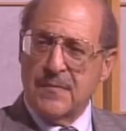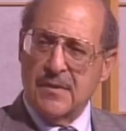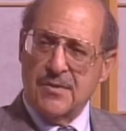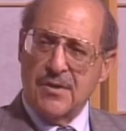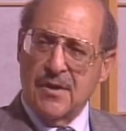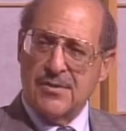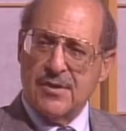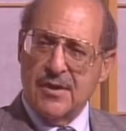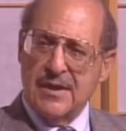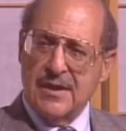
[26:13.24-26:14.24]
So I
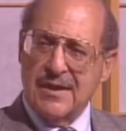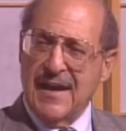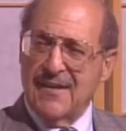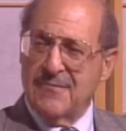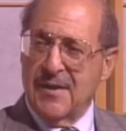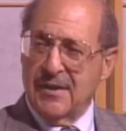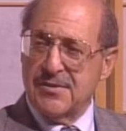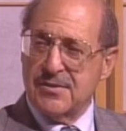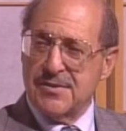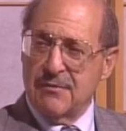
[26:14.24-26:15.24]
started eating calf
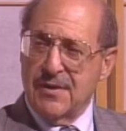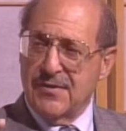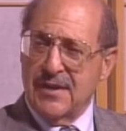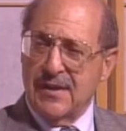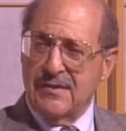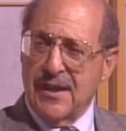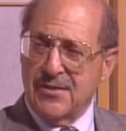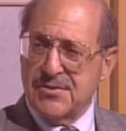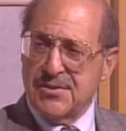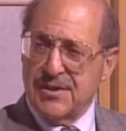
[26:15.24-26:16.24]
pellets because I read the
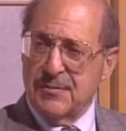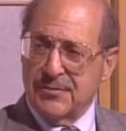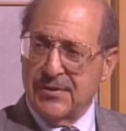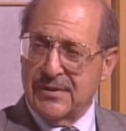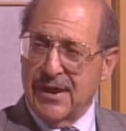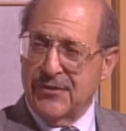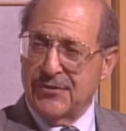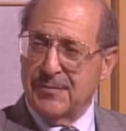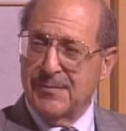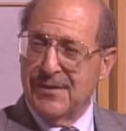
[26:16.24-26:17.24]
analysis label said
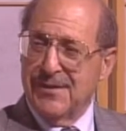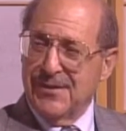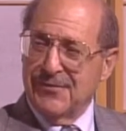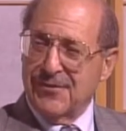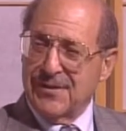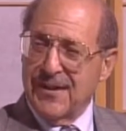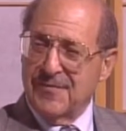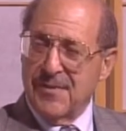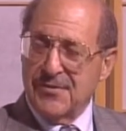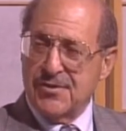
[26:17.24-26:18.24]
calcium for
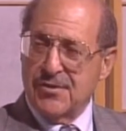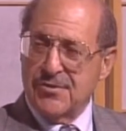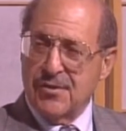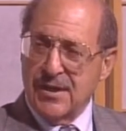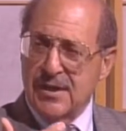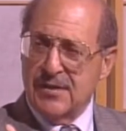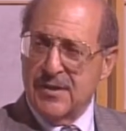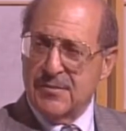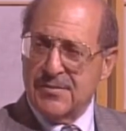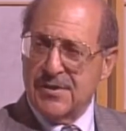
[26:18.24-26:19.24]
calf pellets. So I started eating
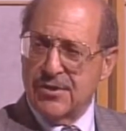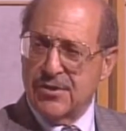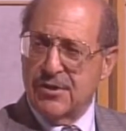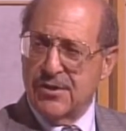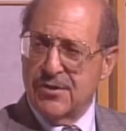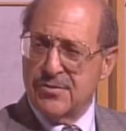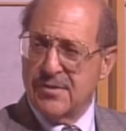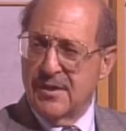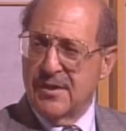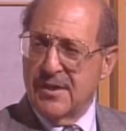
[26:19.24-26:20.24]
them instead of Cheerios,
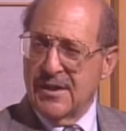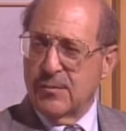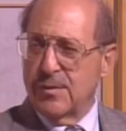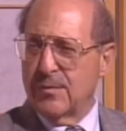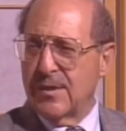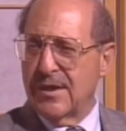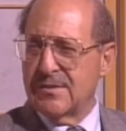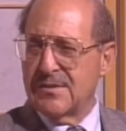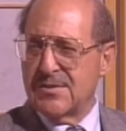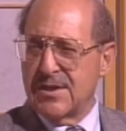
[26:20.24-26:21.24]
and it went away. A
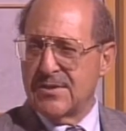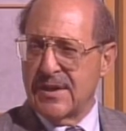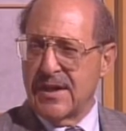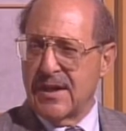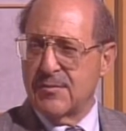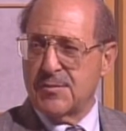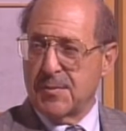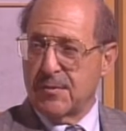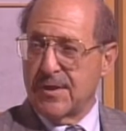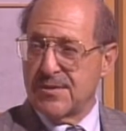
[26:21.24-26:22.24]
disease that I had was
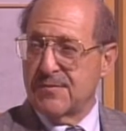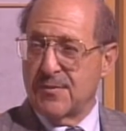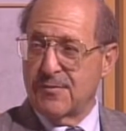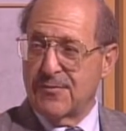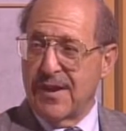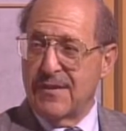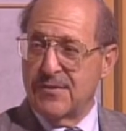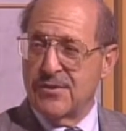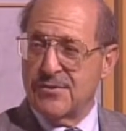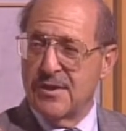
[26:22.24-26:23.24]
progressive over 5
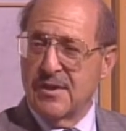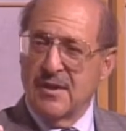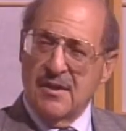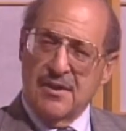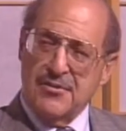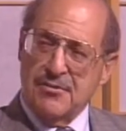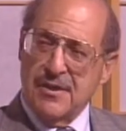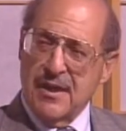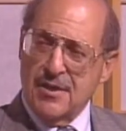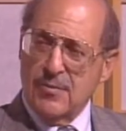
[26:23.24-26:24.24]
years. In 3
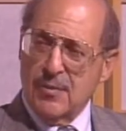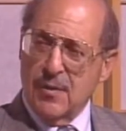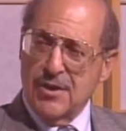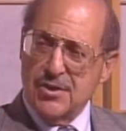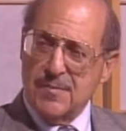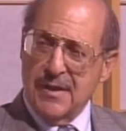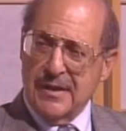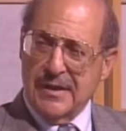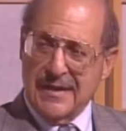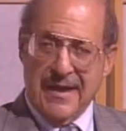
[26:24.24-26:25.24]
days, went away just by
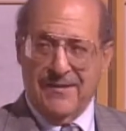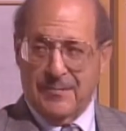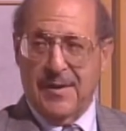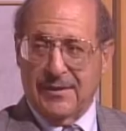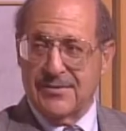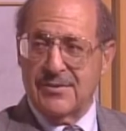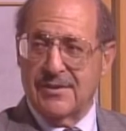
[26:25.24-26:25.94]
eating calf pellets.